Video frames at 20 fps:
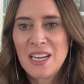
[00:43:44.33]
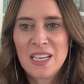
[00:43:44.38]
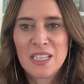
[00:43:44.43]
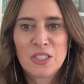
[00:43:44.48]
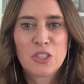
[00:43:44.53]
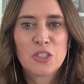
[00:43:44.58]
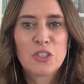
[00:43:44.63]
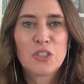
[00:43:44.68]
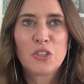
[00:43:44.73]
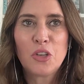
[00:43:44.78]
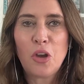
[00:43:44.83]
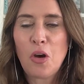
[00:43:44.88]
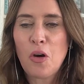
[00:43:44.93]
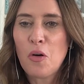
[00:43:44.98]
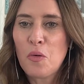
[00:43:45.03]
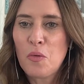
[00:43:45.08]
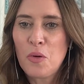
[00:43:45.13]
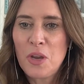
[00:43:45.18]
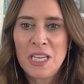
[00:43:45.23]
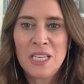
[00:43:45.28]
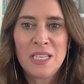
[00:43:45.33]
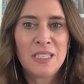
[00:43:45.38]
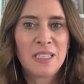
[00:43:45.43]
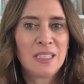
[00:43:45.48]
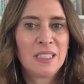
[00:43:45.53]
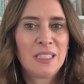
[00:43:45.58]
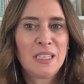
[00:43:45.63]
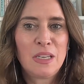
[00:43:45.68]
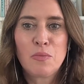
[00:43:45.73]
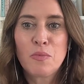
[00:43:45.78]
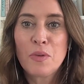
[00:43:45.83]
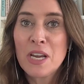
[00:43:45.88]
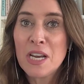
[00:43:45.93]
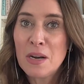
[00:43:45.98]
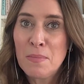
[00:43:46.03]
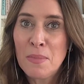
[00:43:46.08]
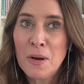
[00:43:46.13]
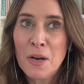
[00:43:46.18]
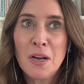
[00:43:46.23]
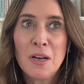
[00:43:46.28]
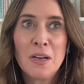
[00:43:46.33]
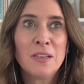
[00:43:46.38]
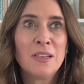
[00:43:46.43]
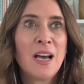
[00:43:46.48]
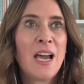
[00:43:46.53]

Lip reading: It's so easily readable,